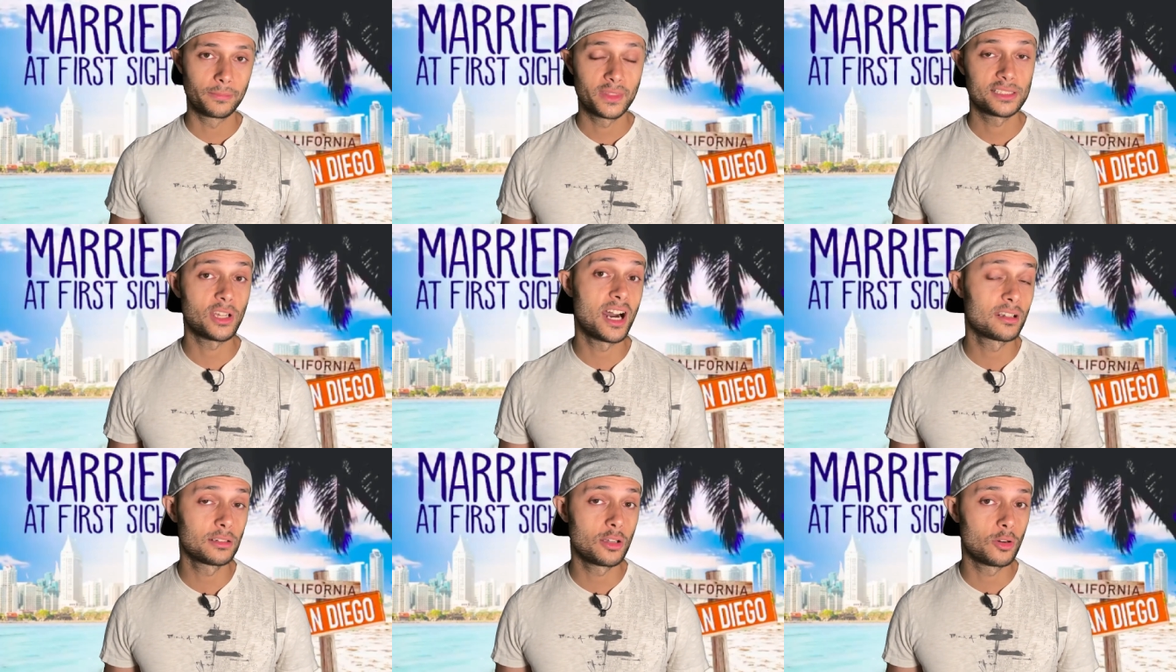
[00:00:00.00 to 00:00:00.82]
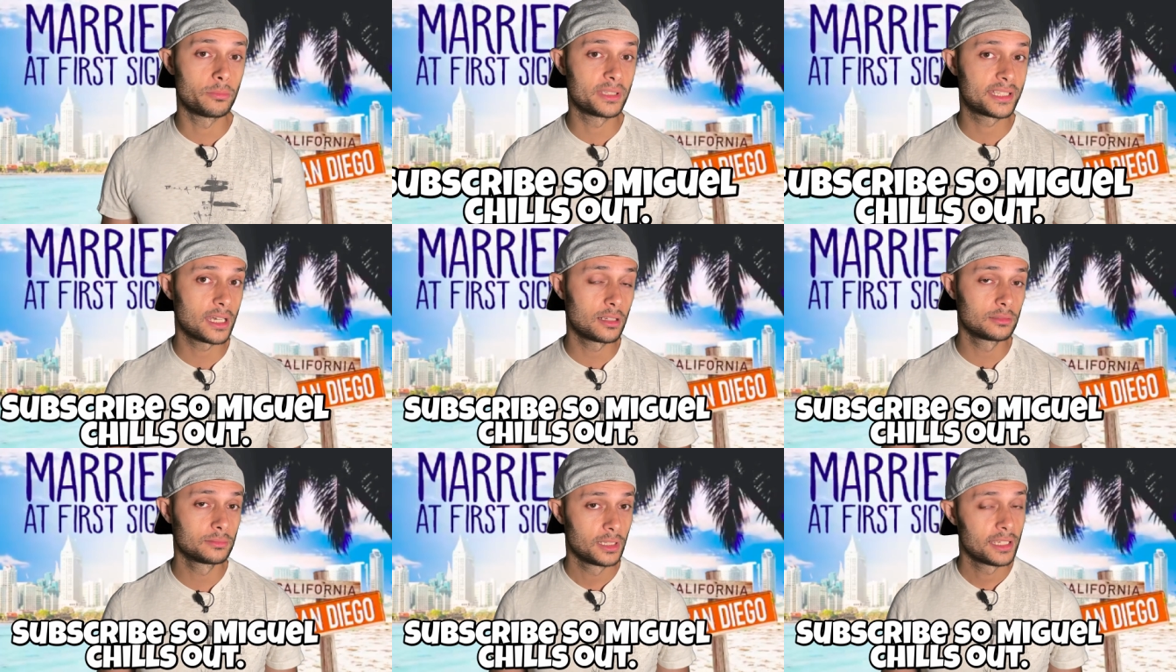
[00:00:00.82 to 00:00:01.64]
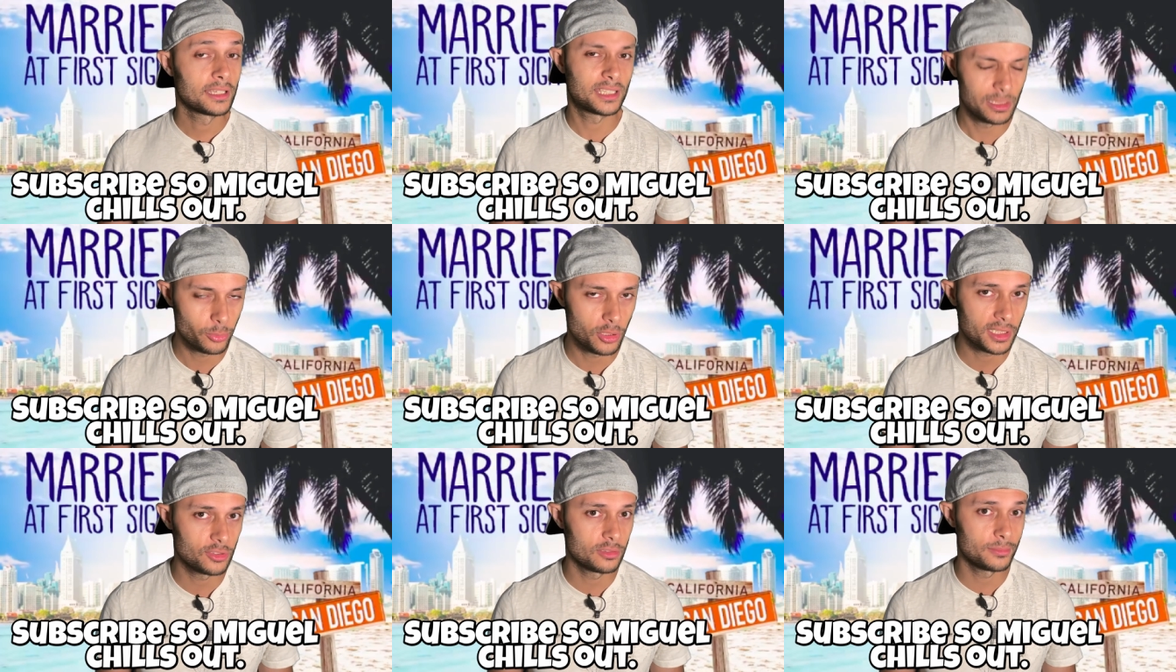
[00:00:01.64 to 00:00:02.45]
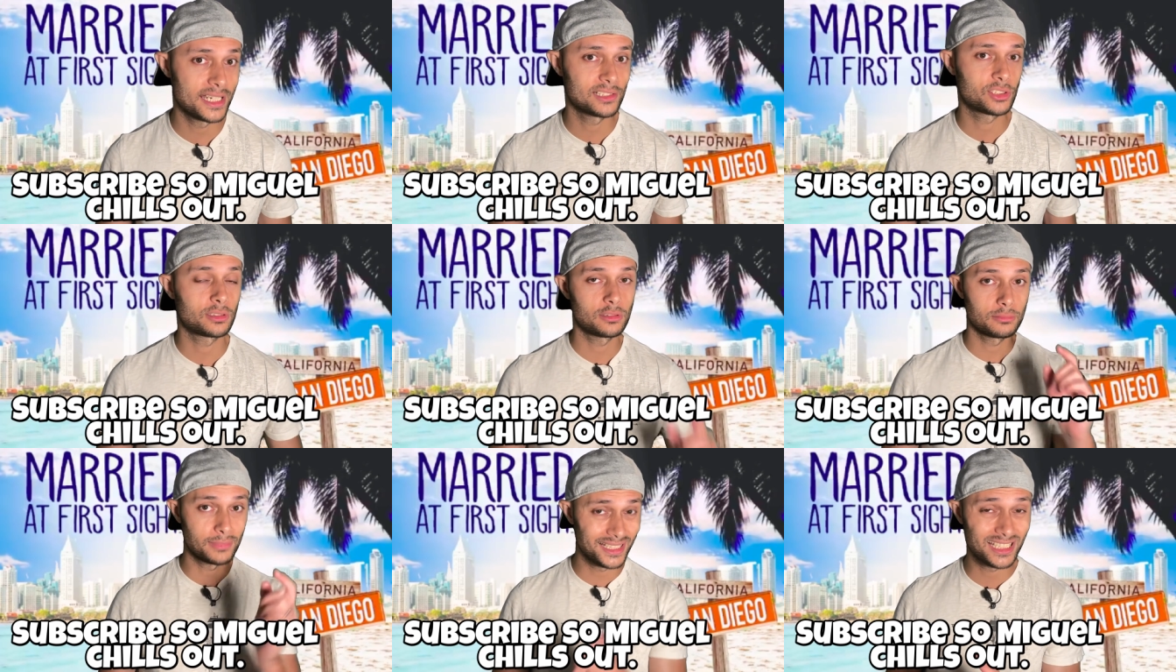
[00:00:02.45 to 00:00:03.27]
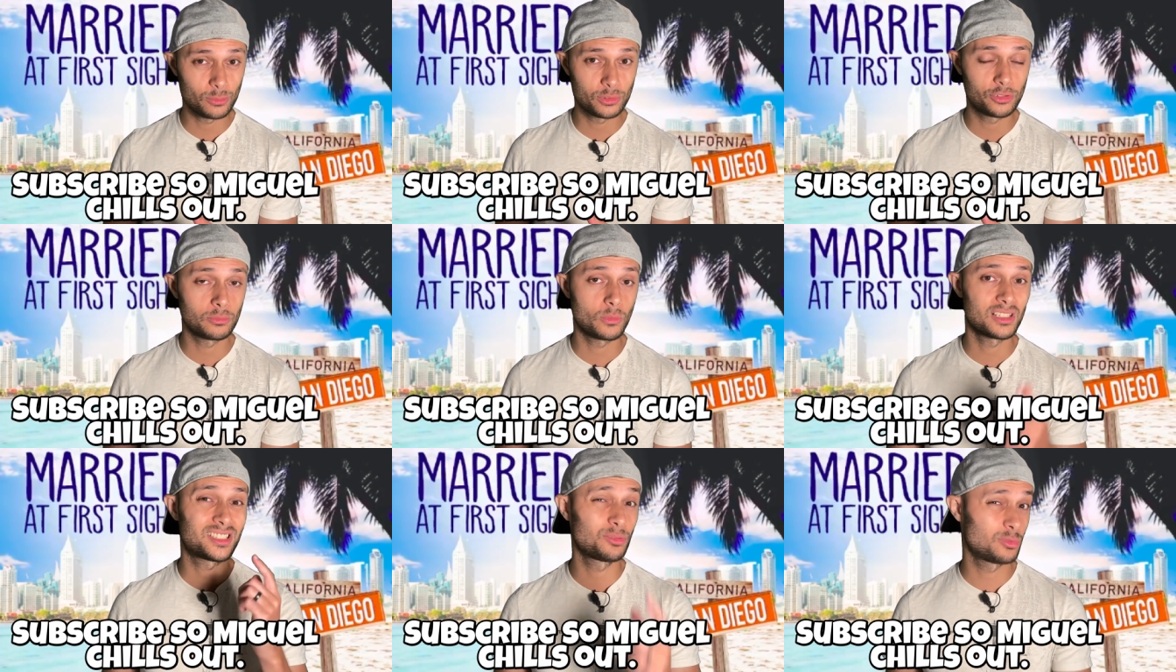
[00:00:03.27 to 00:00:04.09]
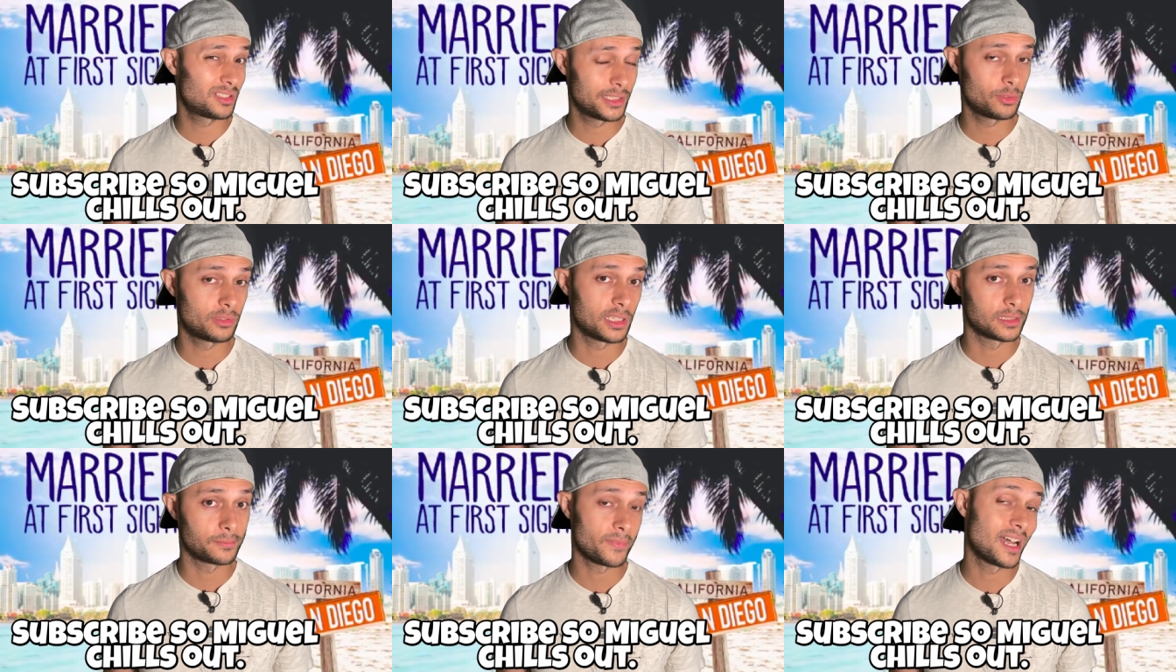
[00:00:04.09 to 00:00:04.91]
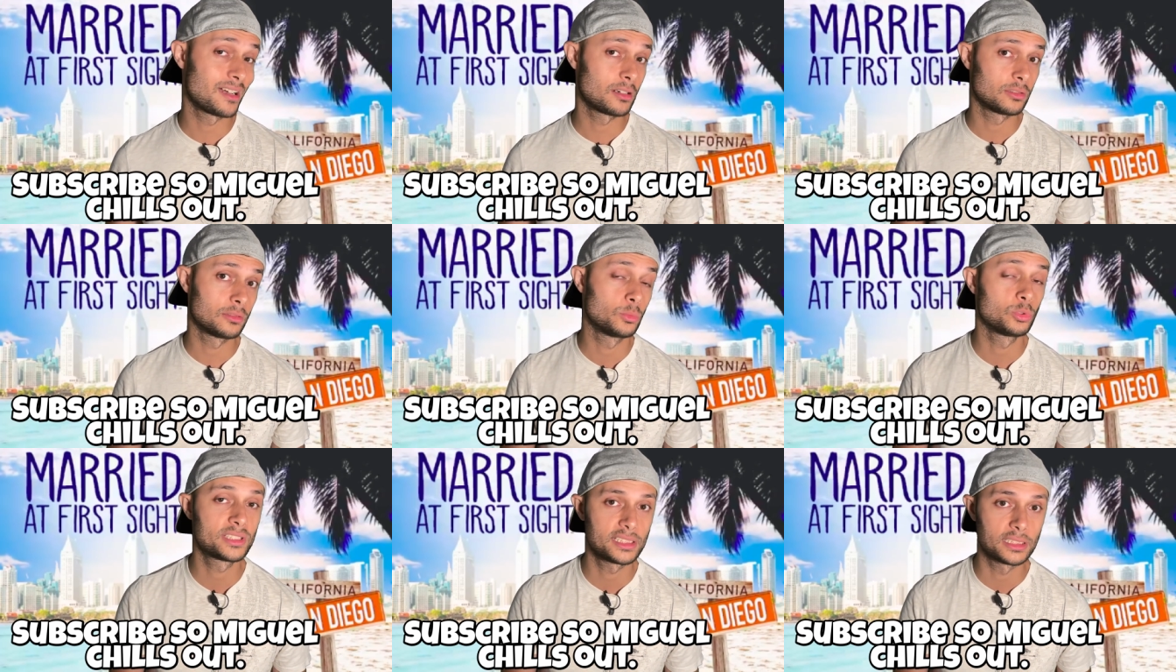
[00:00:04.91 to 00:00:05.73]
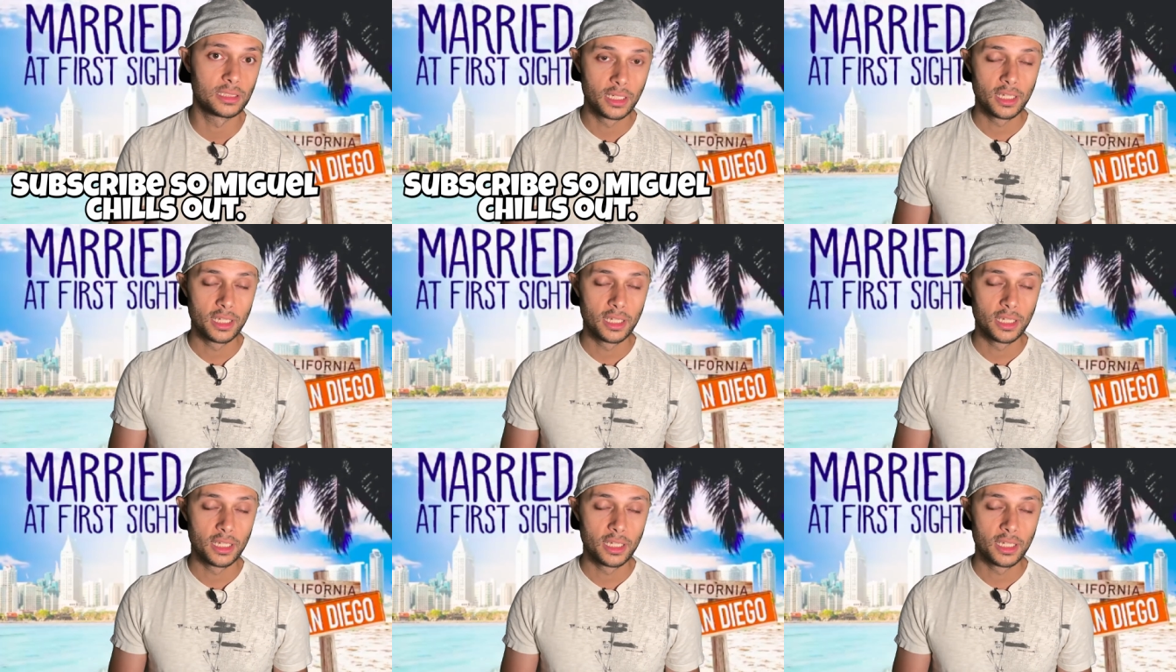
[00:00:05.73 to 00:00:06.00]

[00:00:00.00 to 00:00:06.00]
So I don't know, Miguel, keep working your magic. You might get what you want sooner than you think. I don't know. We'll see.